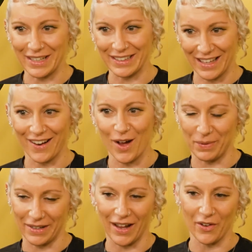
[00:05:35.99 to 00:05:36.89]
dig that up.
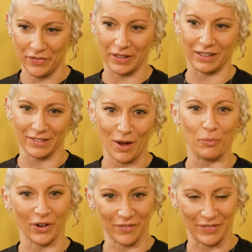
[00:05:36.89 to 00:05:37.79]
And now I feel like a lot
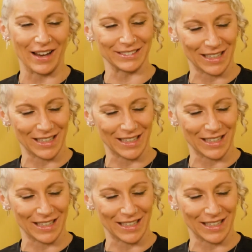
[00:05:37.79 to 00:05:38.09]
more of that is